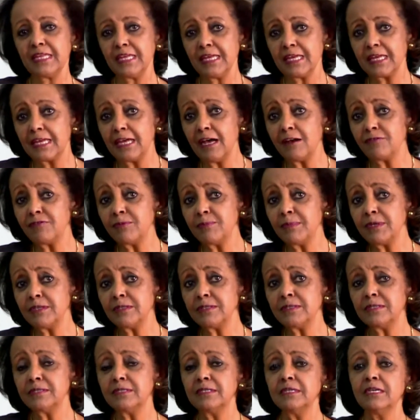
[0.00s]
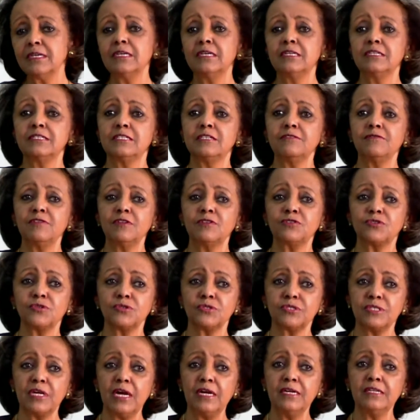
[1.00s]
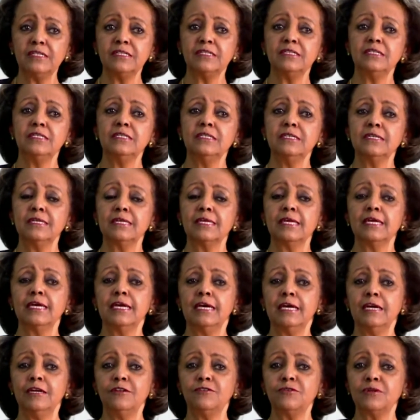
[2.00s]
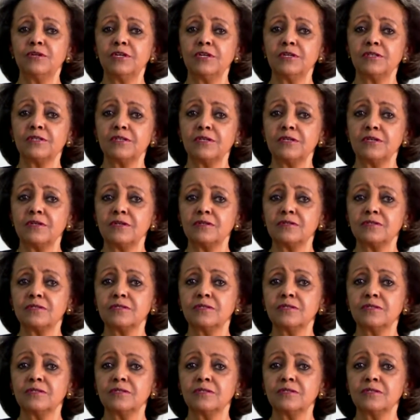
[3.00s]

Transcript: government, civil society, educators,